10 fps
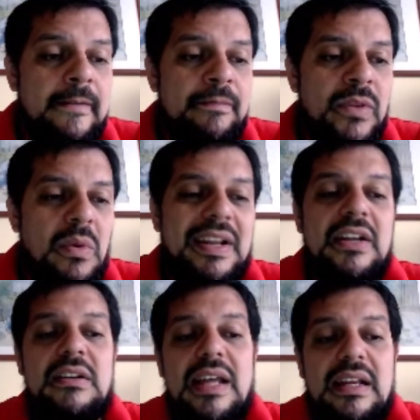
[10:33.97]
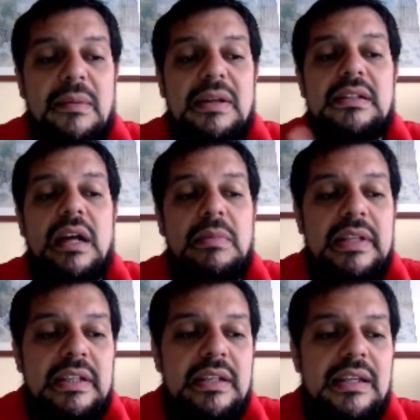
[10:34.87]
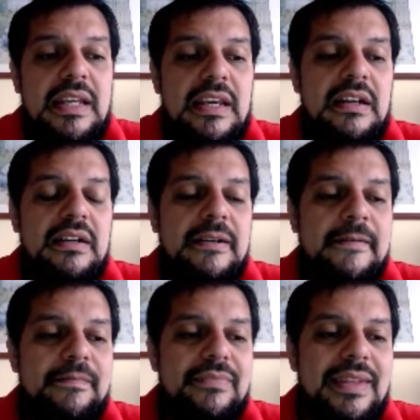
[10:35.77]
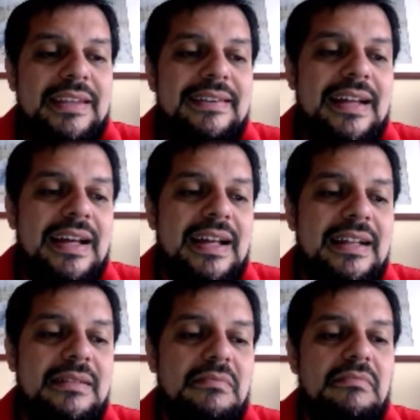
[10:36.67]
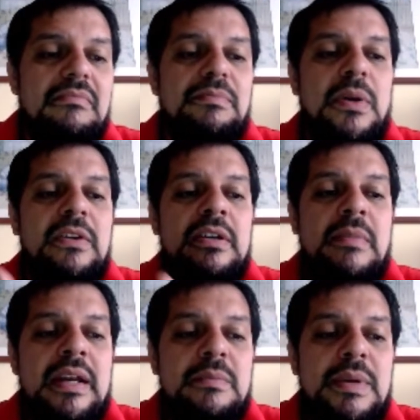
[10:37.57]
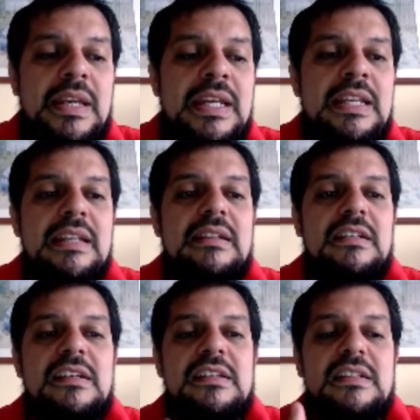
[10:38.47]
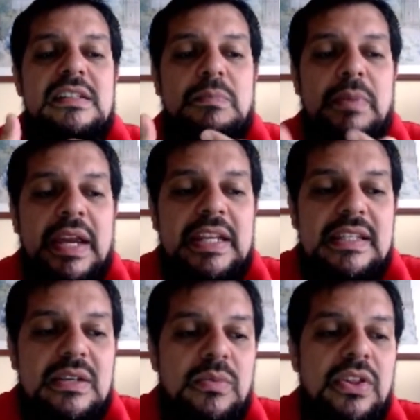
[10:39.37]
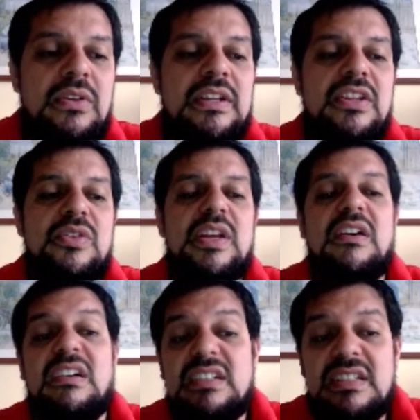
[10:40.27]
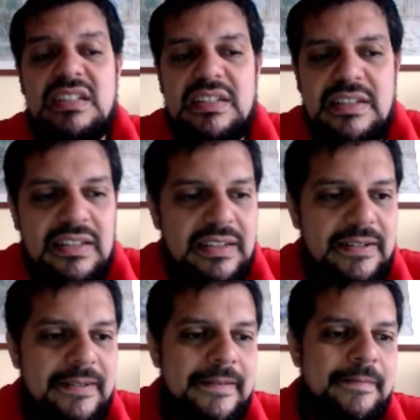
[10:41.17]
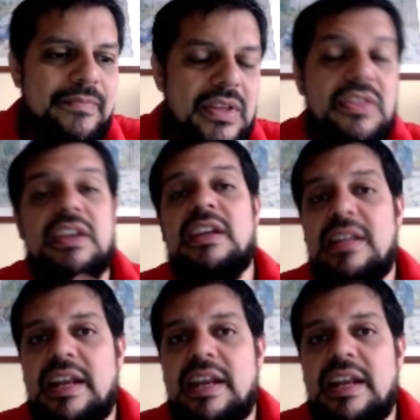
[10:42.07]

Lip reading: What I don't like about doubling here is that partner might bid spades with only 3 cards, thinking that I have